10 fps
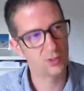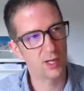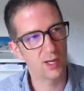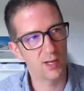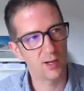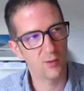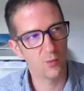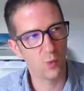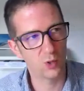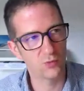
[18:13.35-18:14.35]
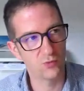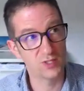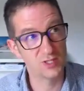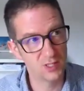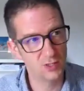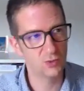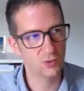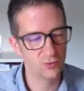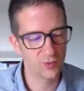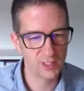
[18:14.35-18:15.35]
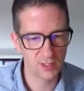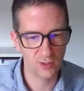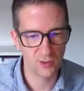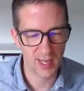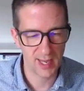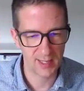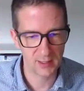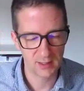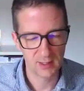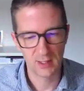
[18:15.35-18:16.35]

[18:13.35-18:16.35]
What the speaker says: what residual risk you had,